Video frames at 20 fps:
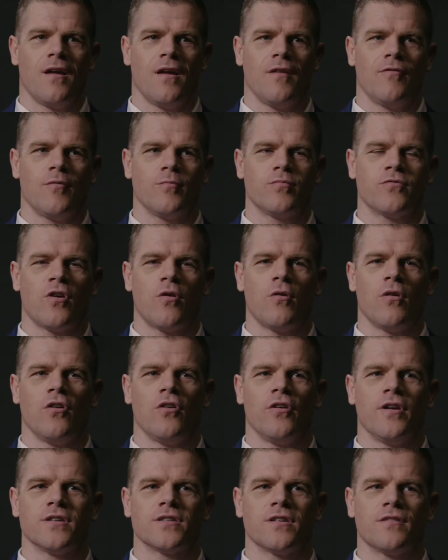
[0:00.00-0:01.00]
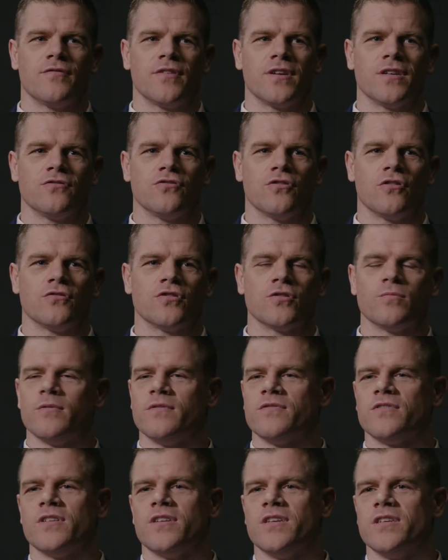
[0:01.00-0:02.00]
If I'm totally honest, I think Joe
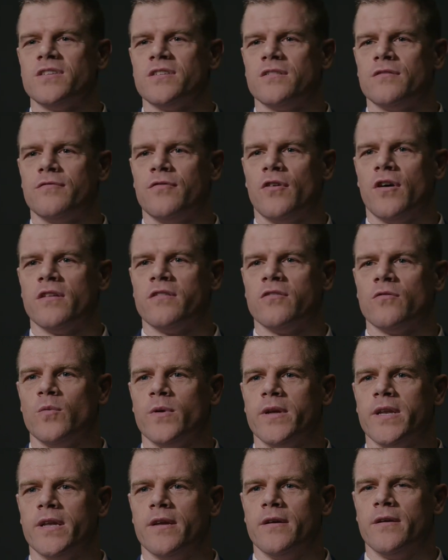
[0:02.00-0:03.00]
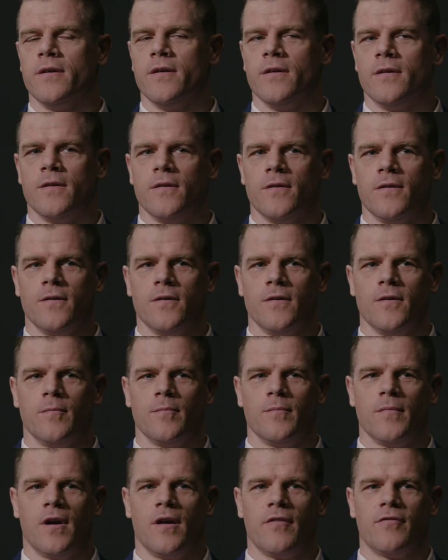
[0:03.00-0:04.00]
Smith's an easier fight to win.
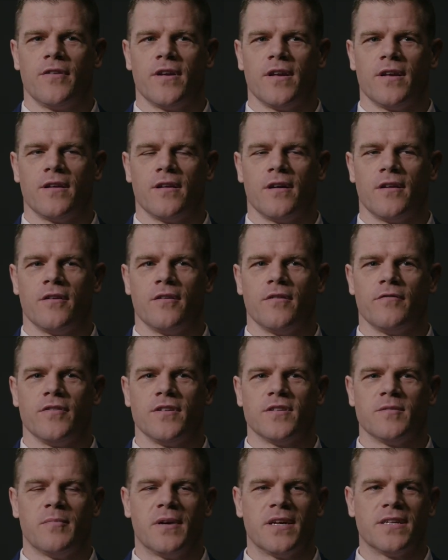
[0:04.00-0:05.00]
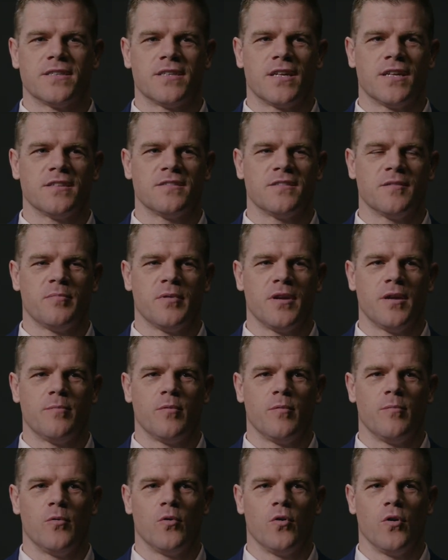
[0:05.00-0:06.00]
Um, I think, I don't know if this makes sense to
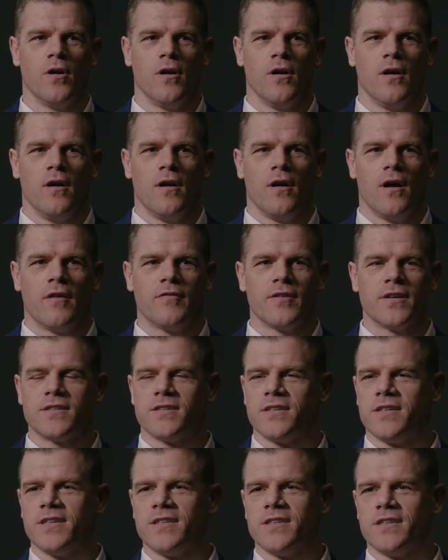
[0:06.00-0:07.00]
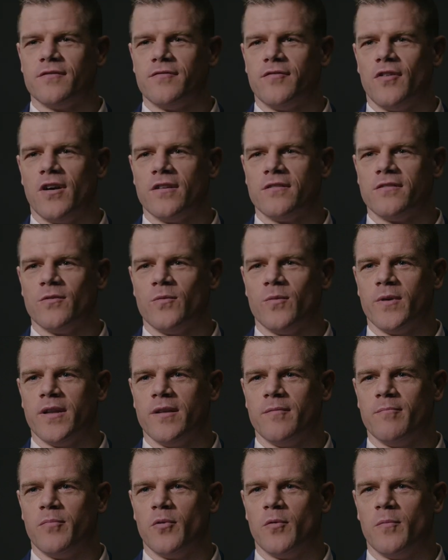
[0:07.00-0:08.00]
people, but I think it's an easier fight to
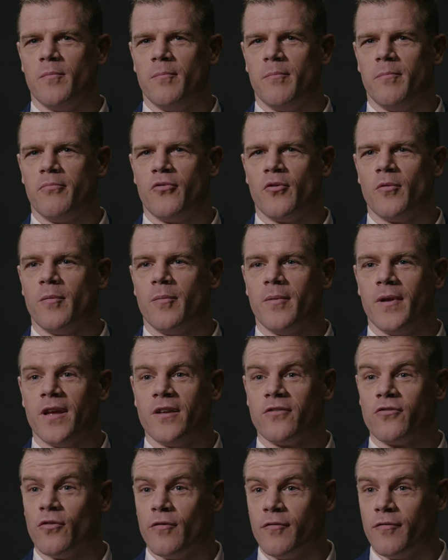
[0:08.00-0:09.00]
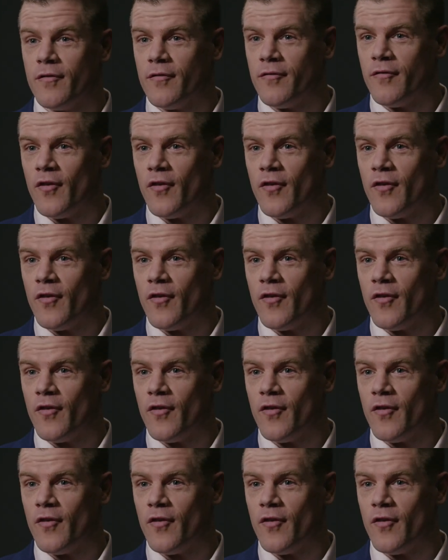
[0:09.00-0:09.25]
win, but probably a tougher